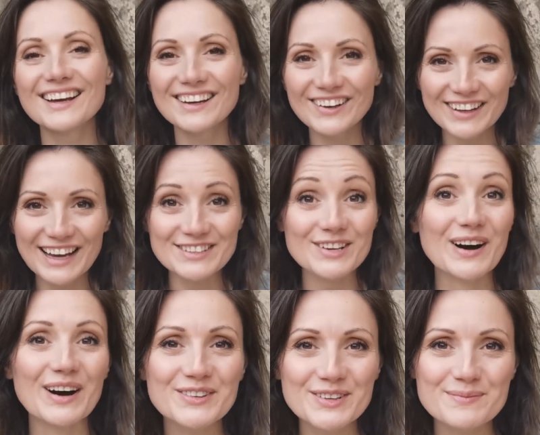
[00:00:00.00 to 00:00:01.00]
Okay, so
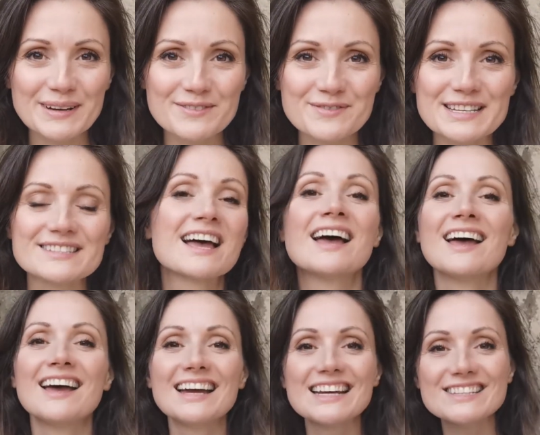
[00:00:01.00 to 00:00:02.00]
how do you manifest?
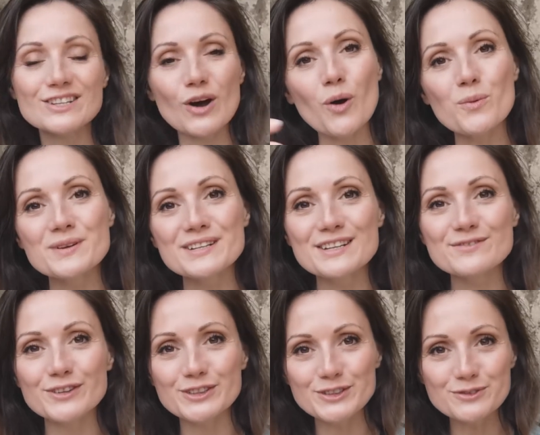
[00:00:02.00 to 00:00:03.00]
It's an opening
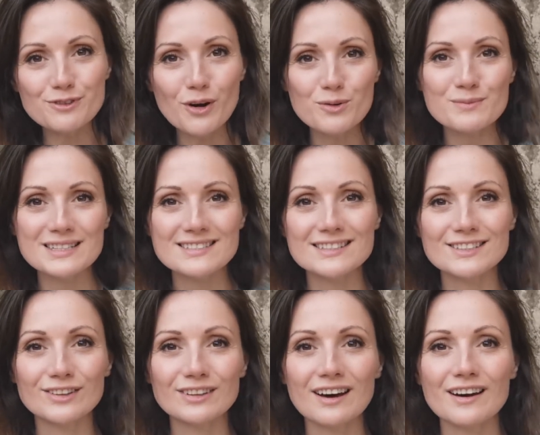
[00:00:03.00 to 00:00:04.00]
for new romance in
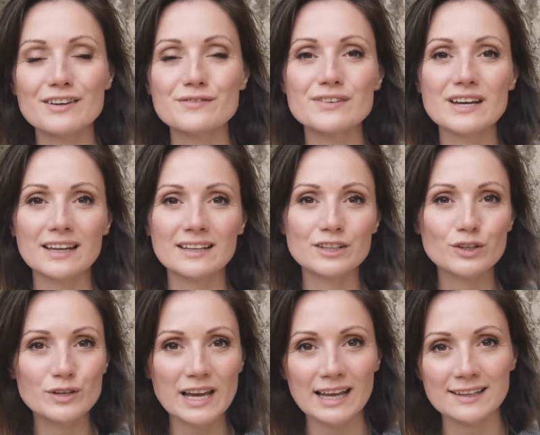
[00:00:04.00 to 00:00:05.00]
your life and you
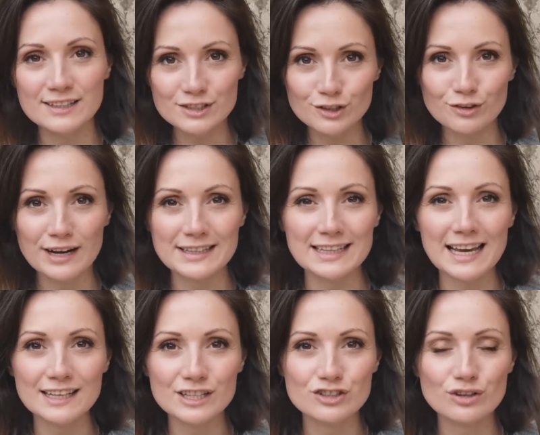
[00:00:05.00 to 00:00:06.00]
can integrate the
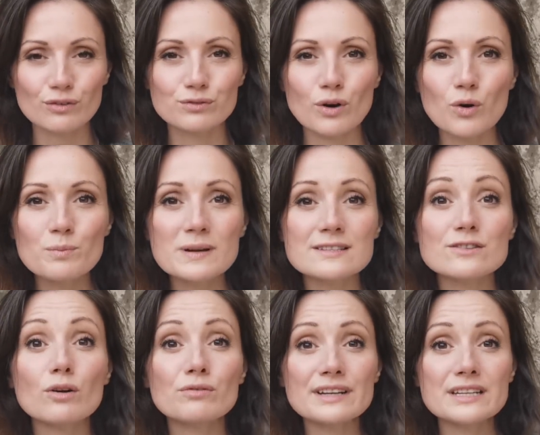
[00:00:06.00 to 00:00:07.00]
energy of romance
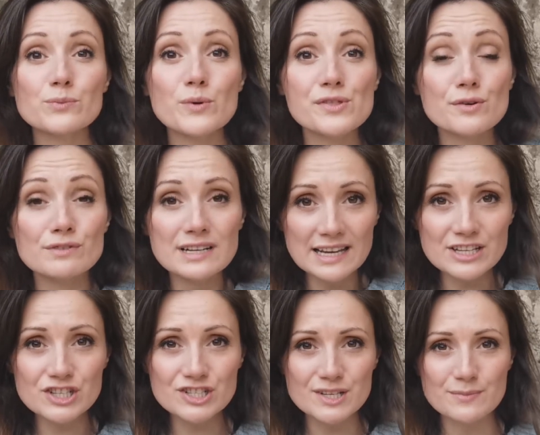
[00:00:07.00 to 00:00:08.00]
already with the
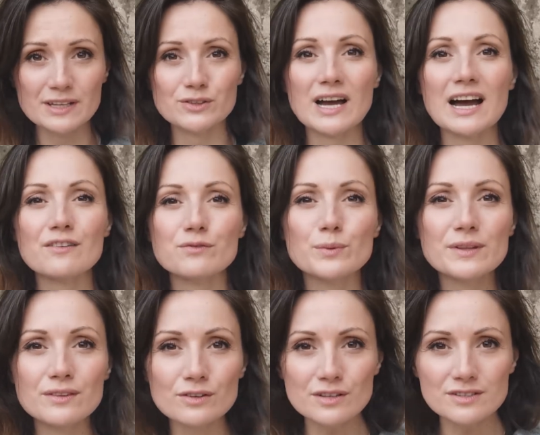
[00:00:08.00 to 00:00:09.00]
relationship that you have
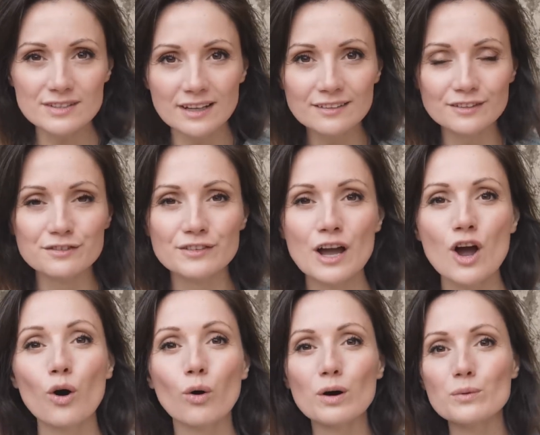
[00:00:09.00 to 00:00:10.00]
with yourself
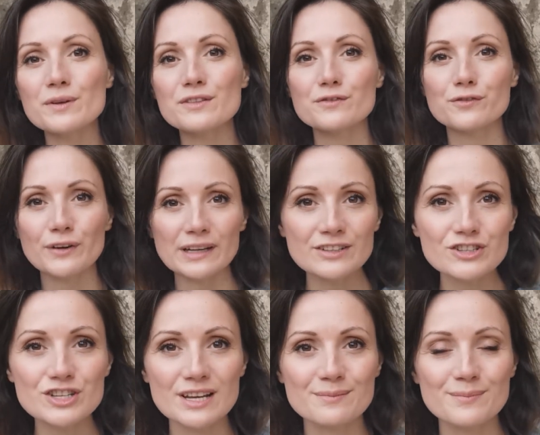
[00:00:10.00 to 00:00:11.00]
or with a
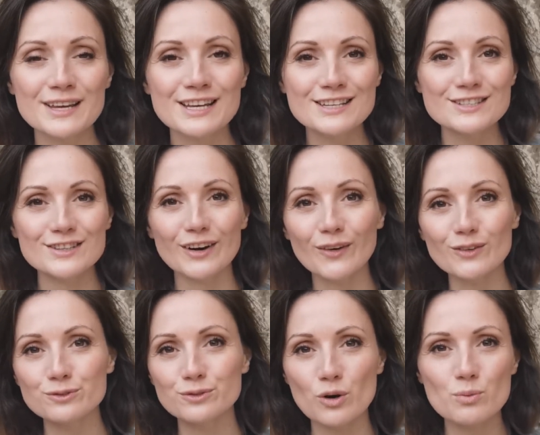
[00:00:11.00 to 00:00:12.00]
friendship. So
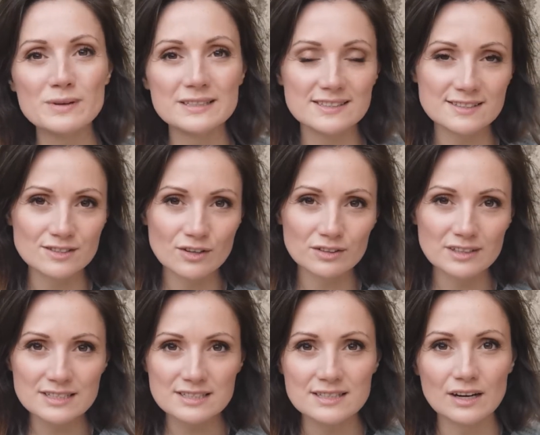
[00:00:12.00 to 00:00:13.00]
romance is not
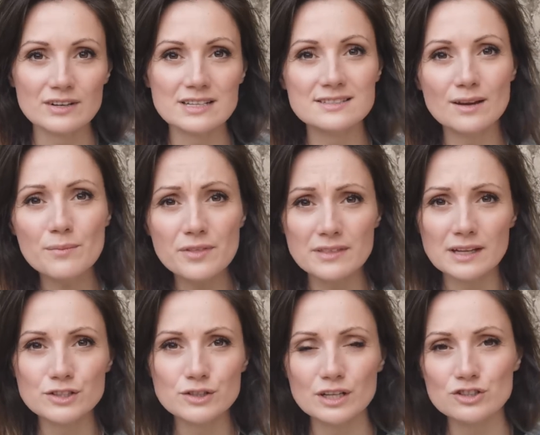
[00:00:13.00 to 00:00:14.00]
necessarily something
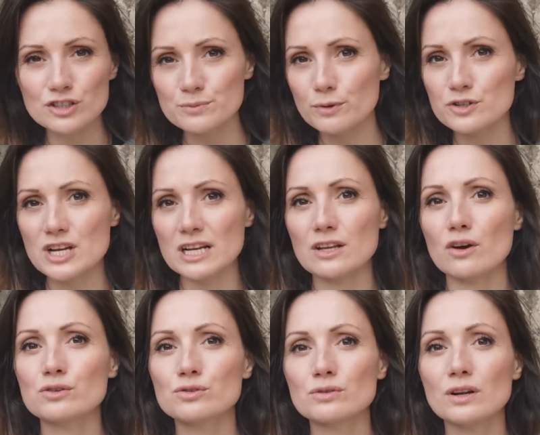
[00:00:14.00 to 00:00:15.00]
that you can just project
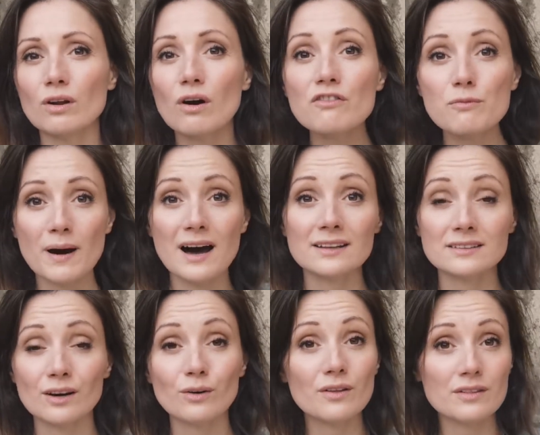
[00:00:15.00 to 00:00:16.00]
onto a love
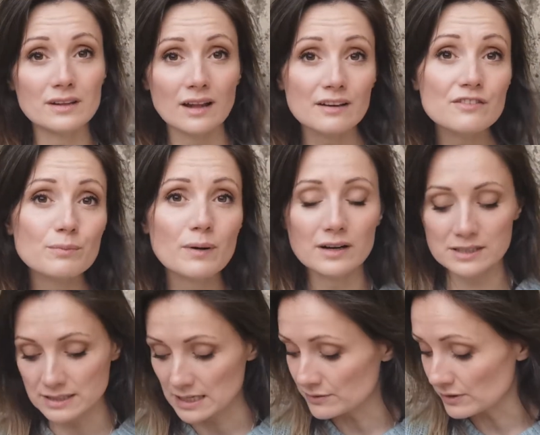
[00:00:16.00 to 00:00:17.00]
partner or the life
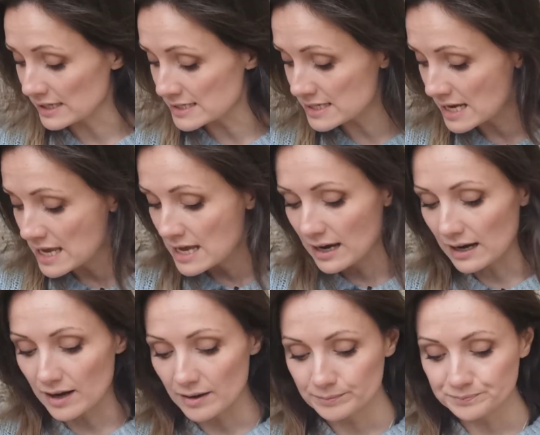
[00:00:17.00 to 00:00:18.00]
partner, right?
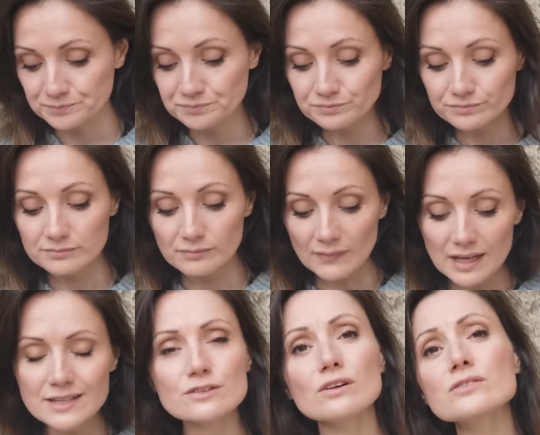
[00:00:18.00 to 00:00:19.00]

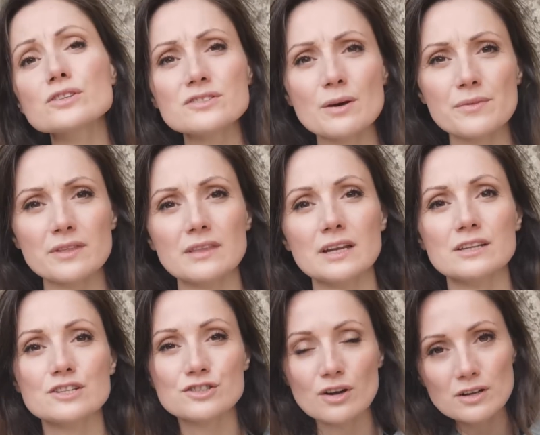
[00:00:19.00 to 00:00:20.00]
It's also something that
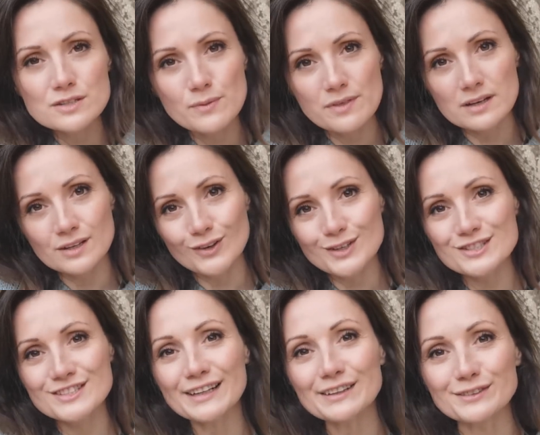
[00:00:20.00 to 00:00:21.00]
starts within
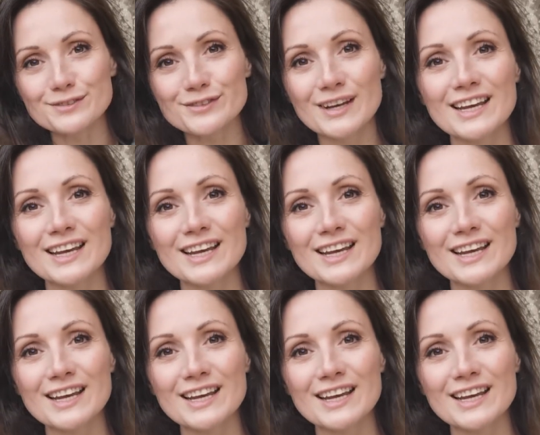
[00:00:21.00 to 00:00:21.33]
yourself.